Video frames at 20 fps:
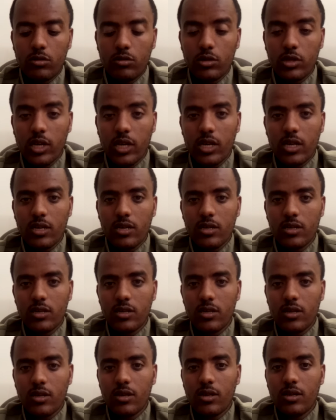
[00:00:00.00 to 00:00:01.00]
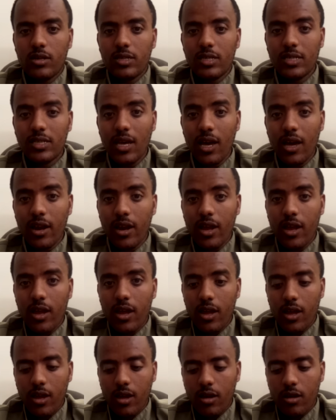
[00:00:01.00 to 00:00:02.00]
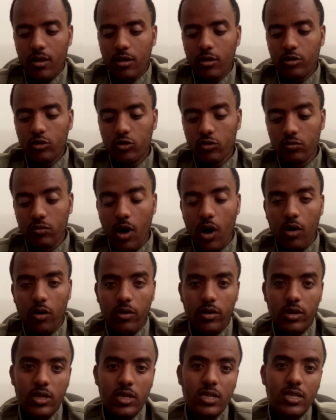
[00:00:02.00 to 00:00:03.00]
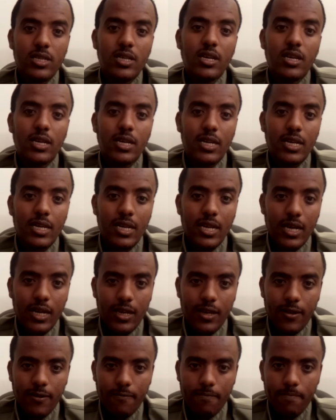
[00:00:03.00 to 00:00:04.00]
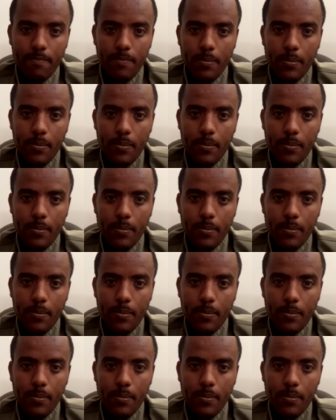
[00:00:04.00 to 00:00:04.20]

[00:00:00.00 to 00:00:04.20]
today is zari, tomorrow is nega.